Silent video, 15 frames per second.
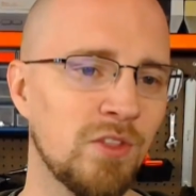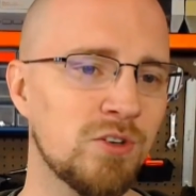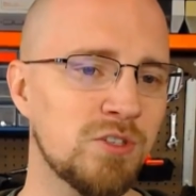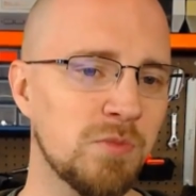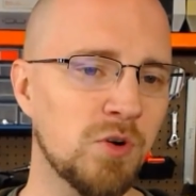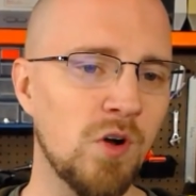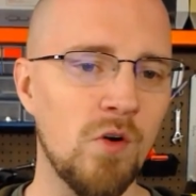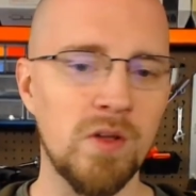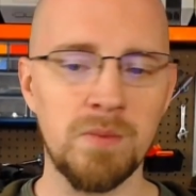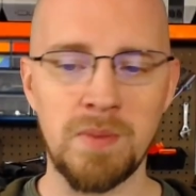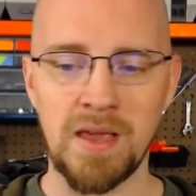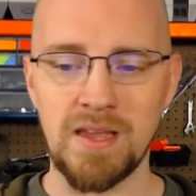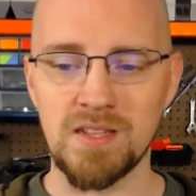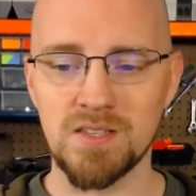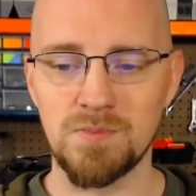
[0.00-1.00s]
there's some growing
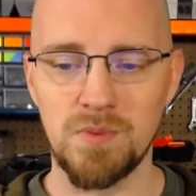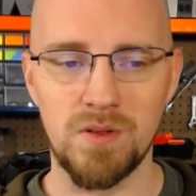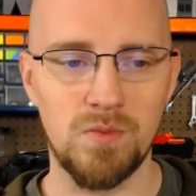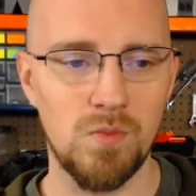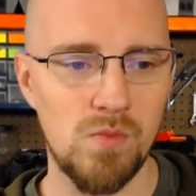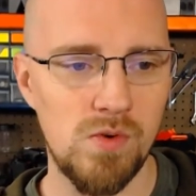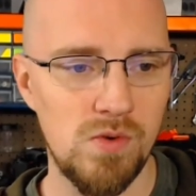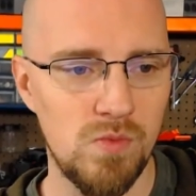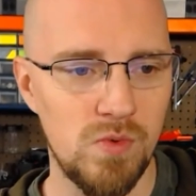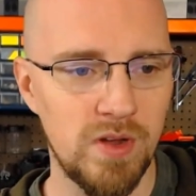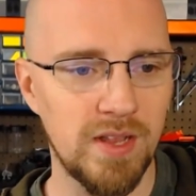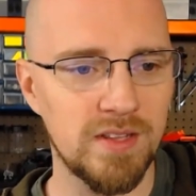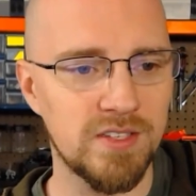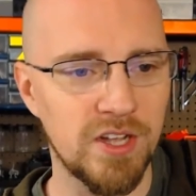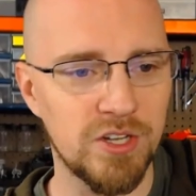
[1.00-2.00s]
pains, but we'll
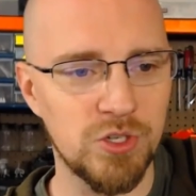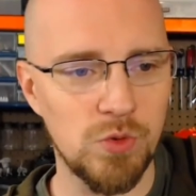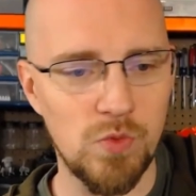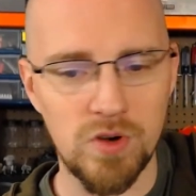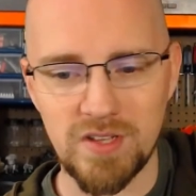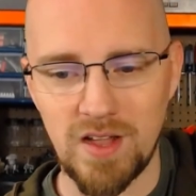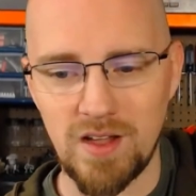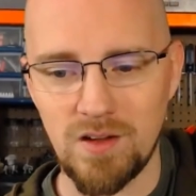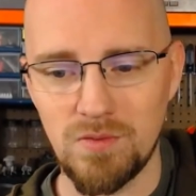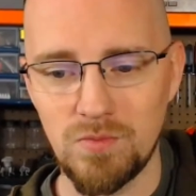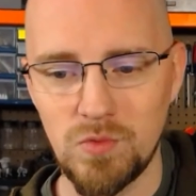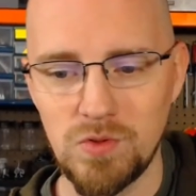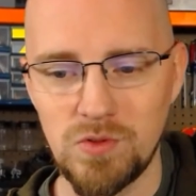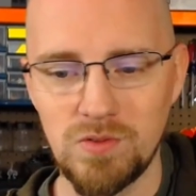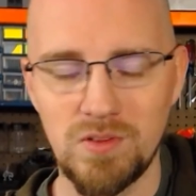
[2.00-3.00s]
get a schedule worked
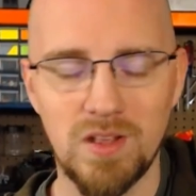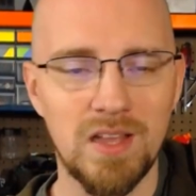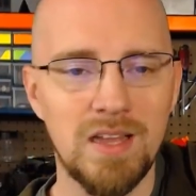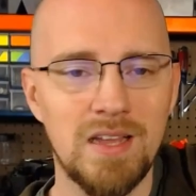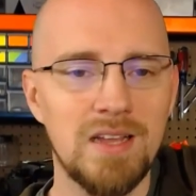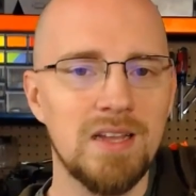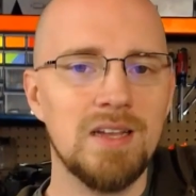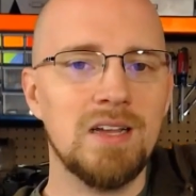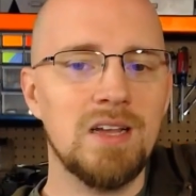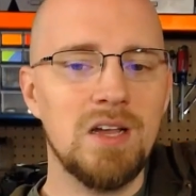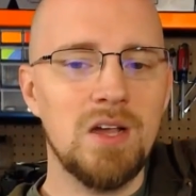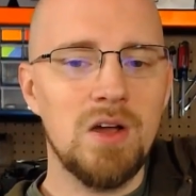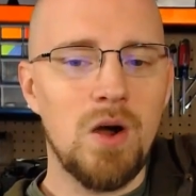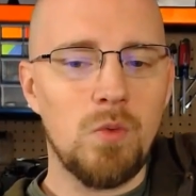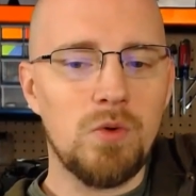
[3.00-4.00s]
out.
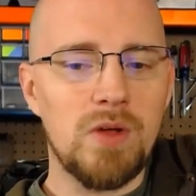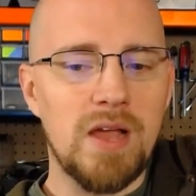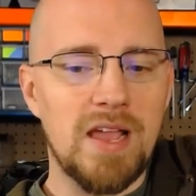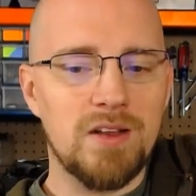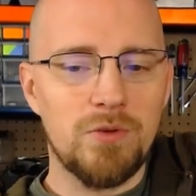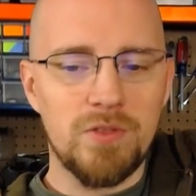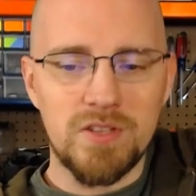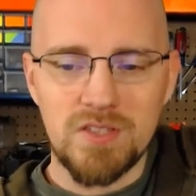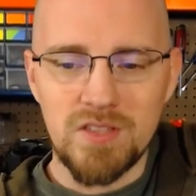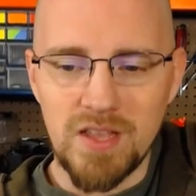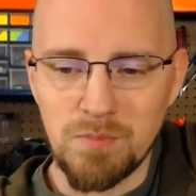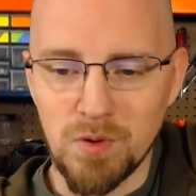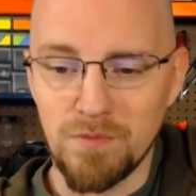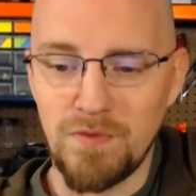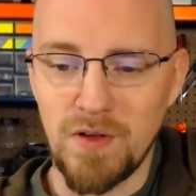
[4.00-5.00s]
We'll handle this
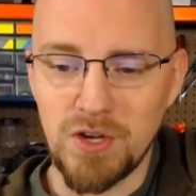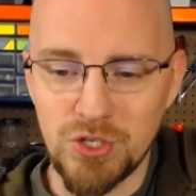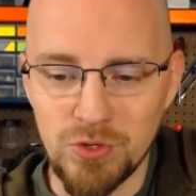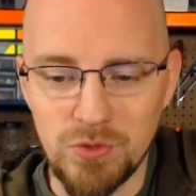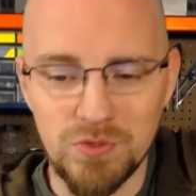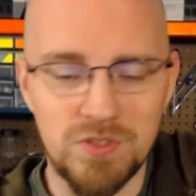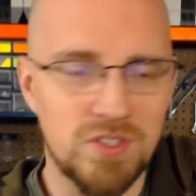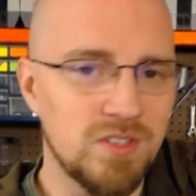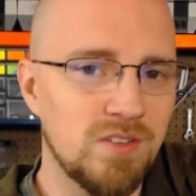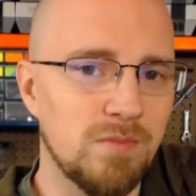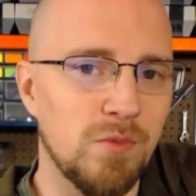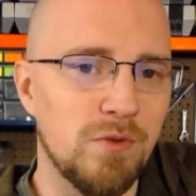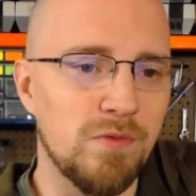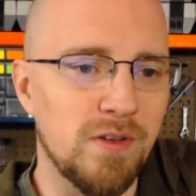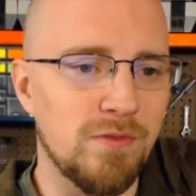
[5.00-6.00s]
like professionals
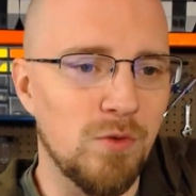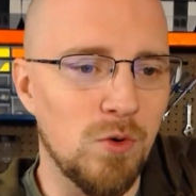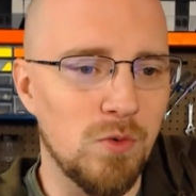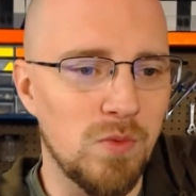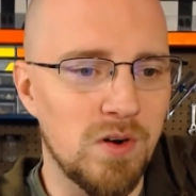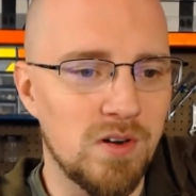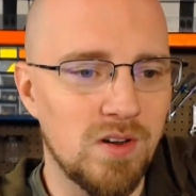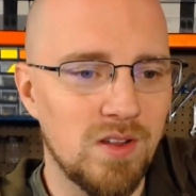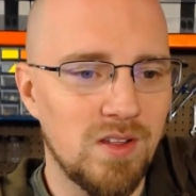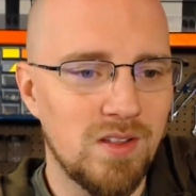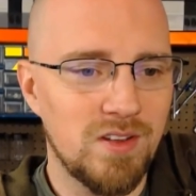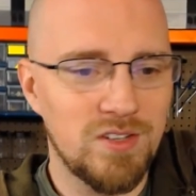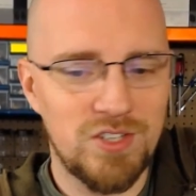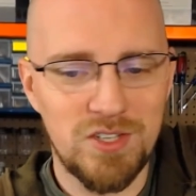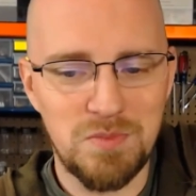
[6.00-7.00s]
moving forward.
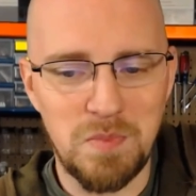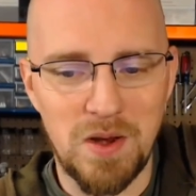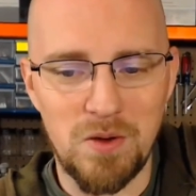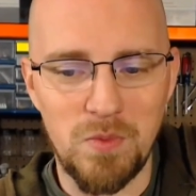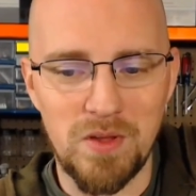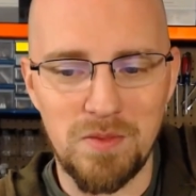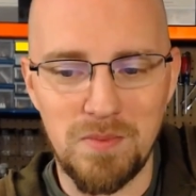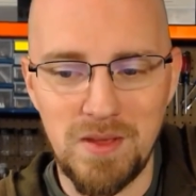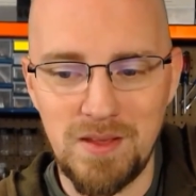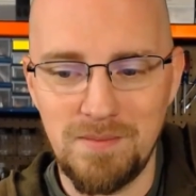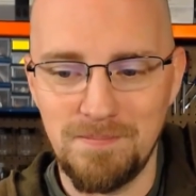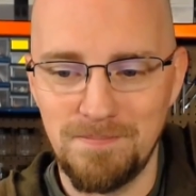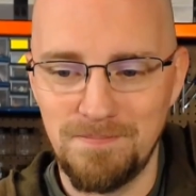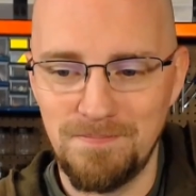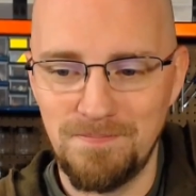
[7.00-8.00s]
Just bear with
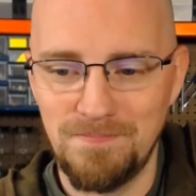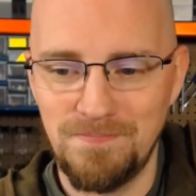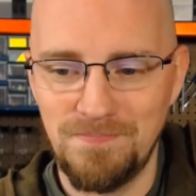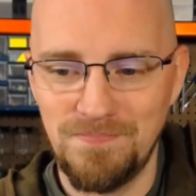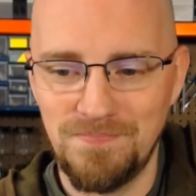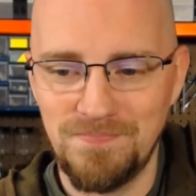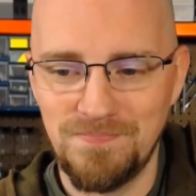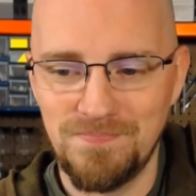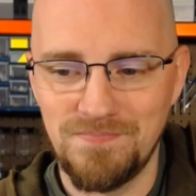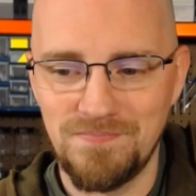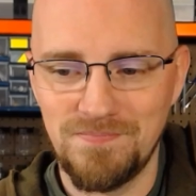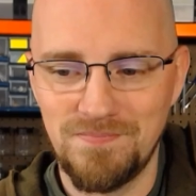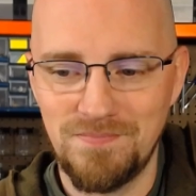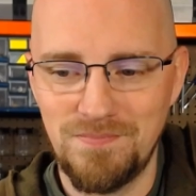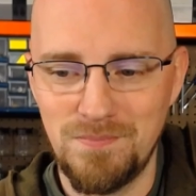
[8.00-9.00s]
me.
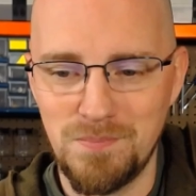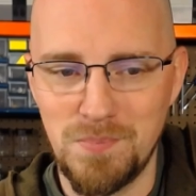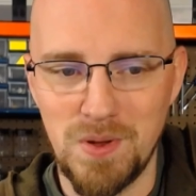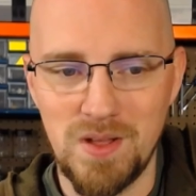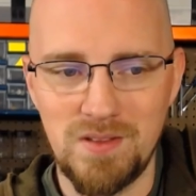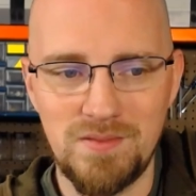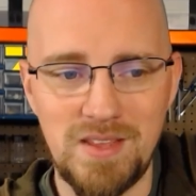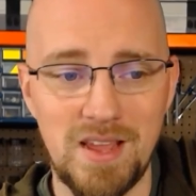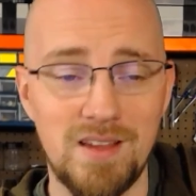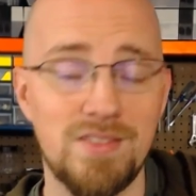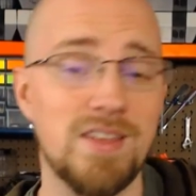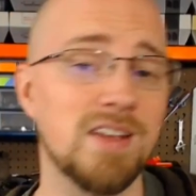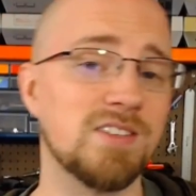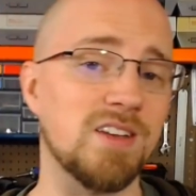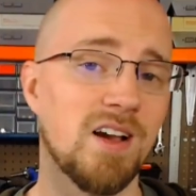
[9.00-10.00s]
But yeah,
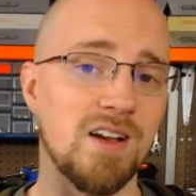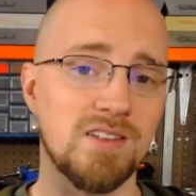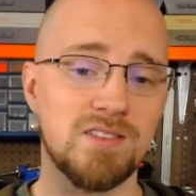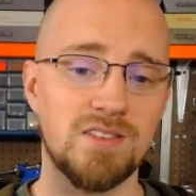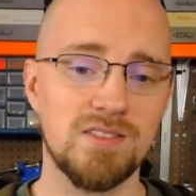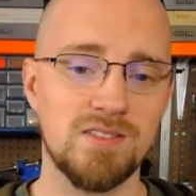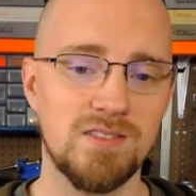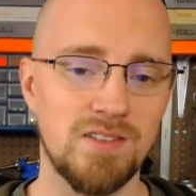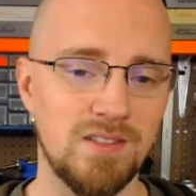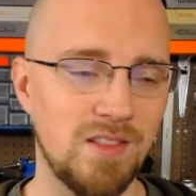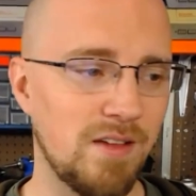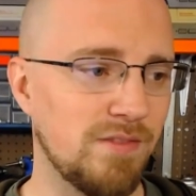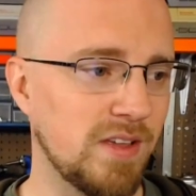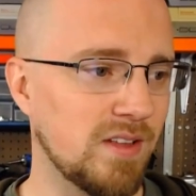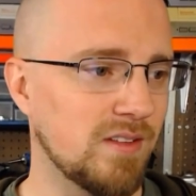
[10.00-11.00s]
thanks guys.
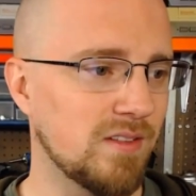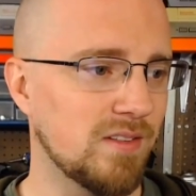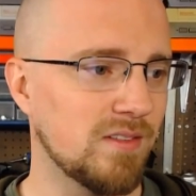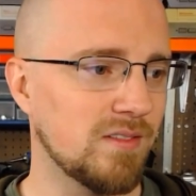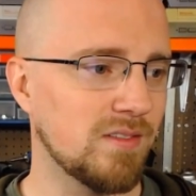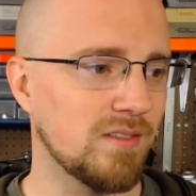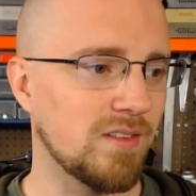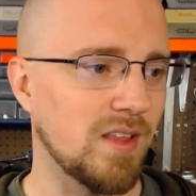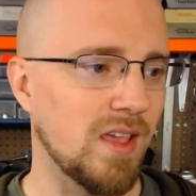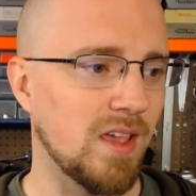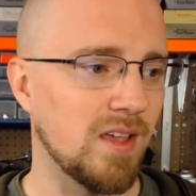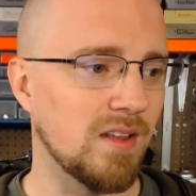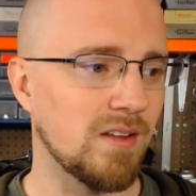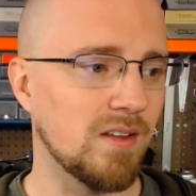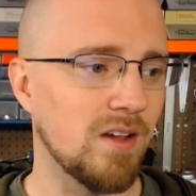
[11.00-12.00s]
Love it,
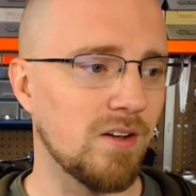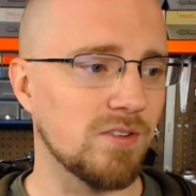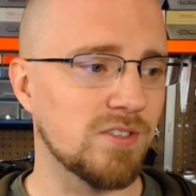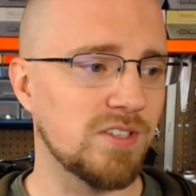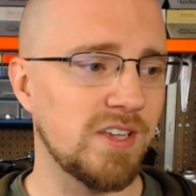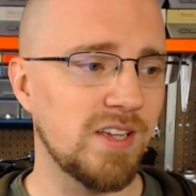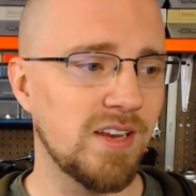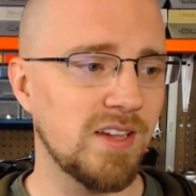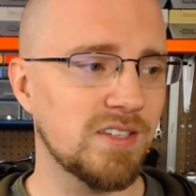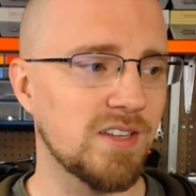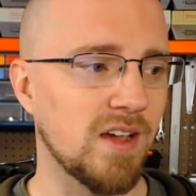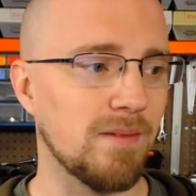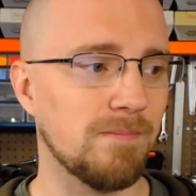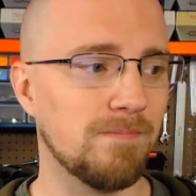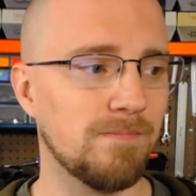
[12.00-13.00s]
and I'll see you next
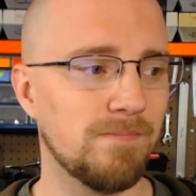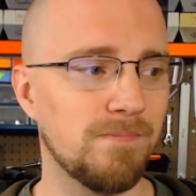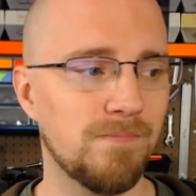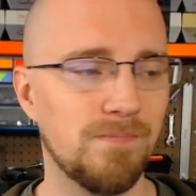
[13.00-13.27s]
time.